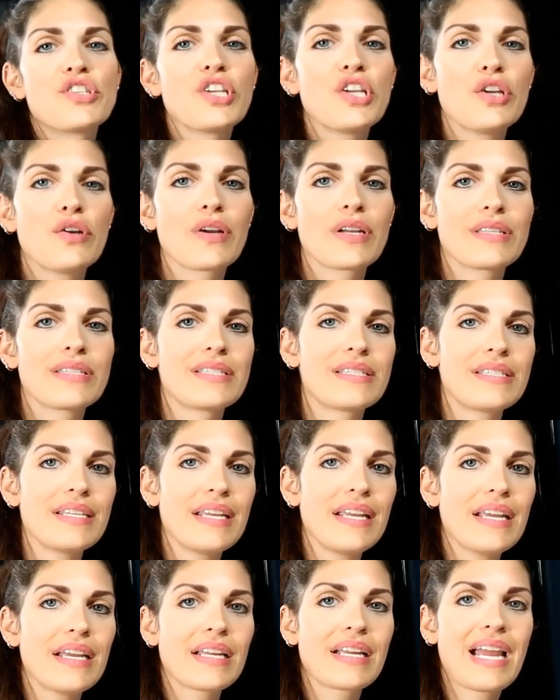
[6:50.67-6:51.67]
So you can
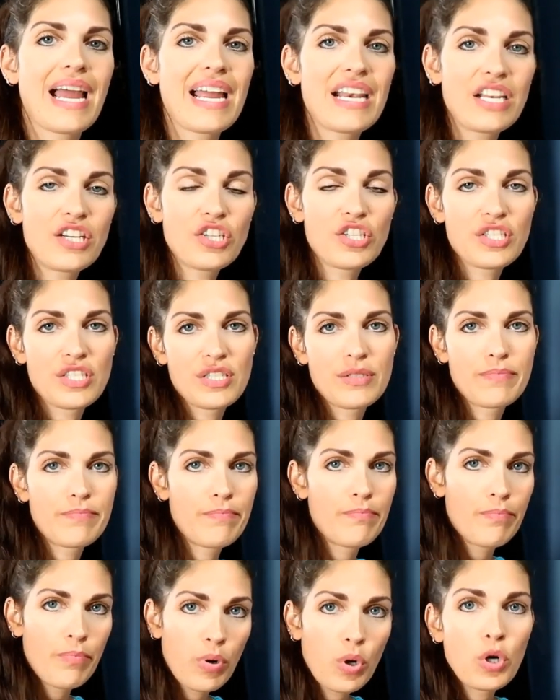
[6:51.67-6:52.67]
see it kind of
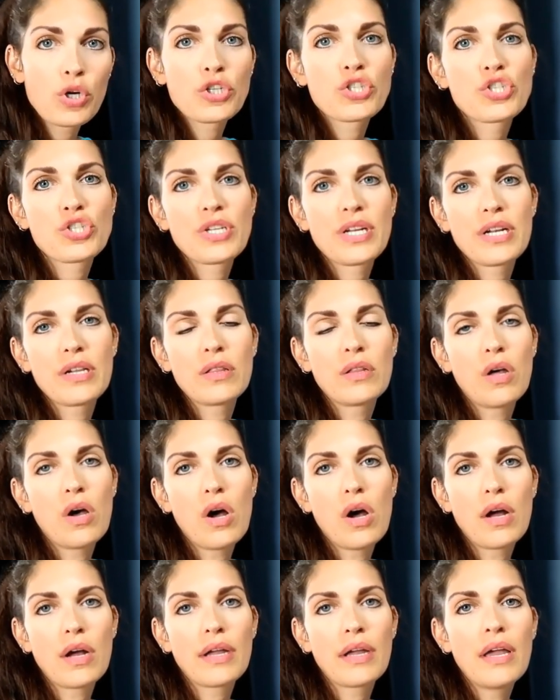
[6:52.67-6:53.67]
just pushed it
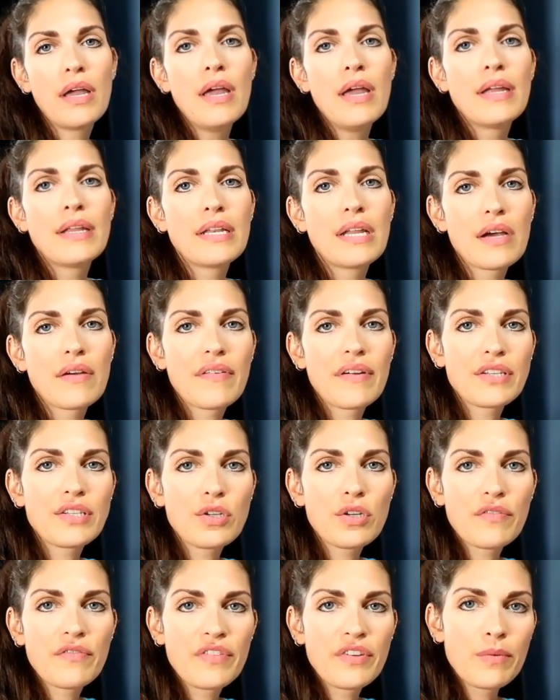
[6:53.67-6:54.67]
along. Now if I
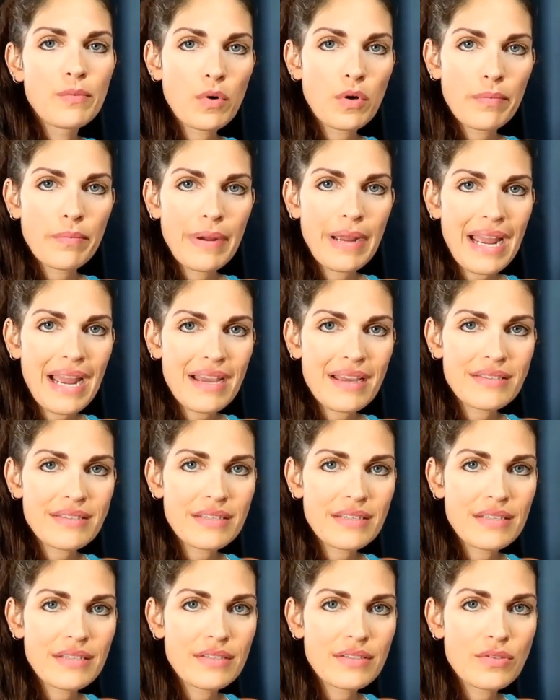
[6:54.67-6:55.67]
do a few more
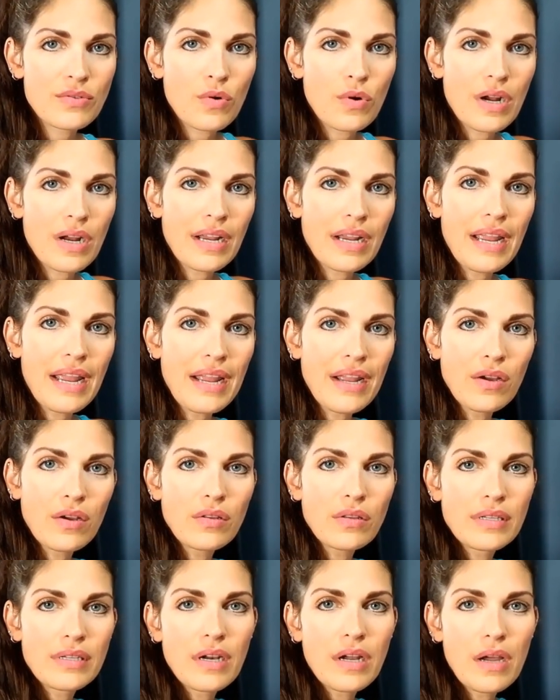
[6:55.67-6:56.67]
passes or I
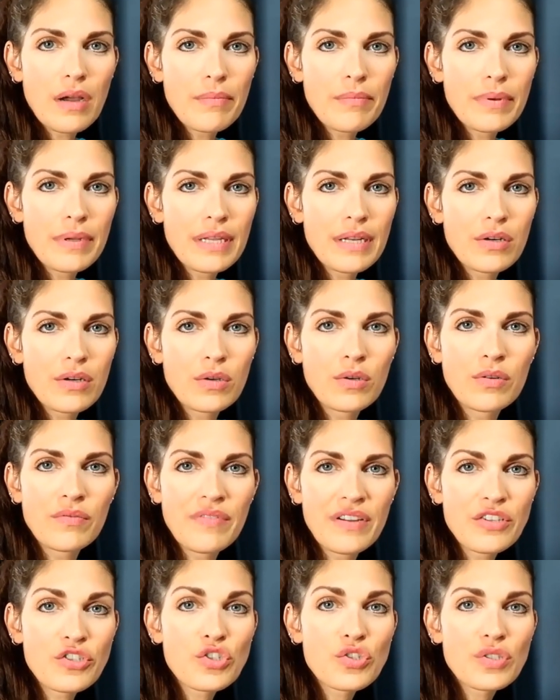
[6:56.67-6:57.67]
angle it up, it'll
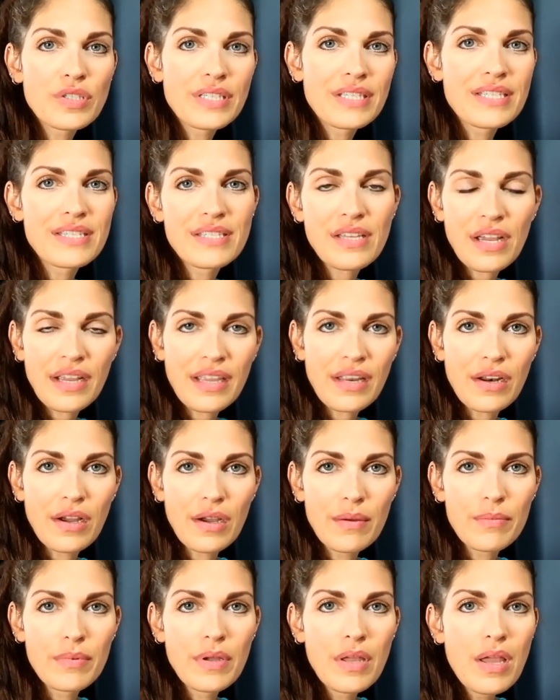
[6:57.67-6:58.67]
eventually suck it
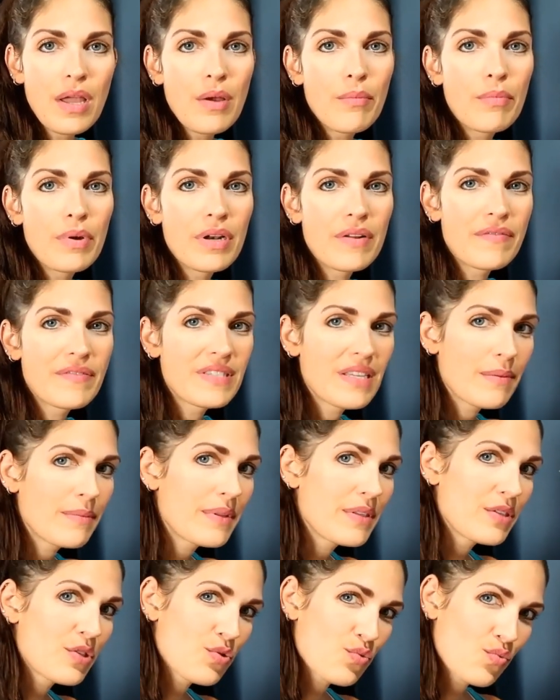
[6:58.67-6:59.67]
up. But if
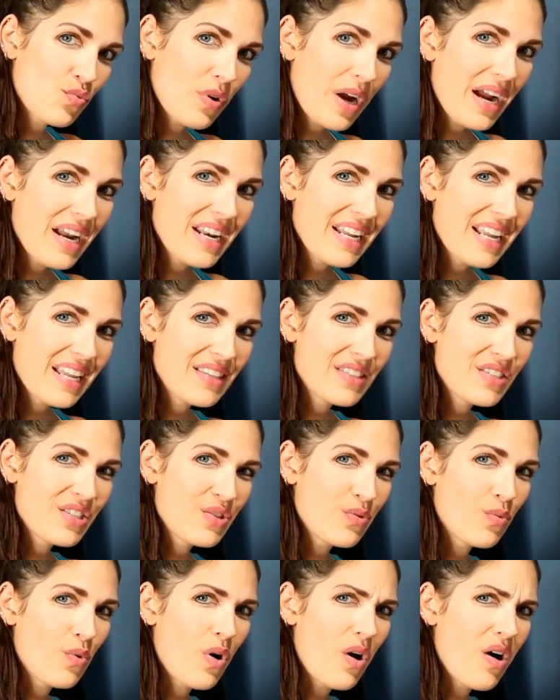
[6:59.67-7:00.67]
something's right
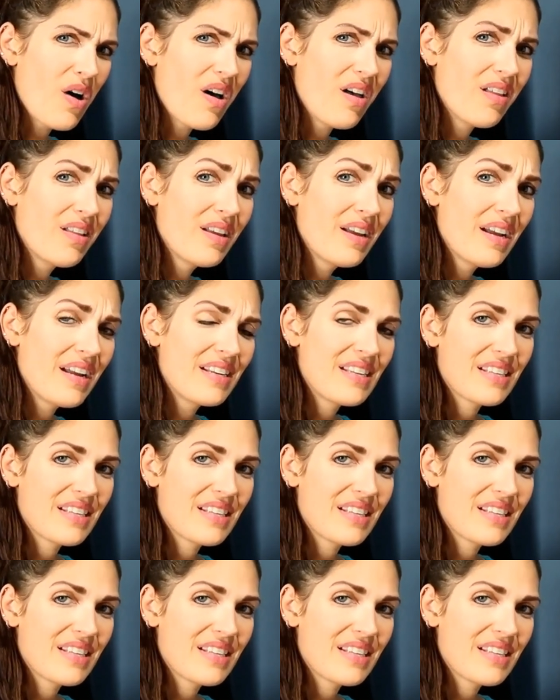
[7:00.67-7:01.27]
against the wall, it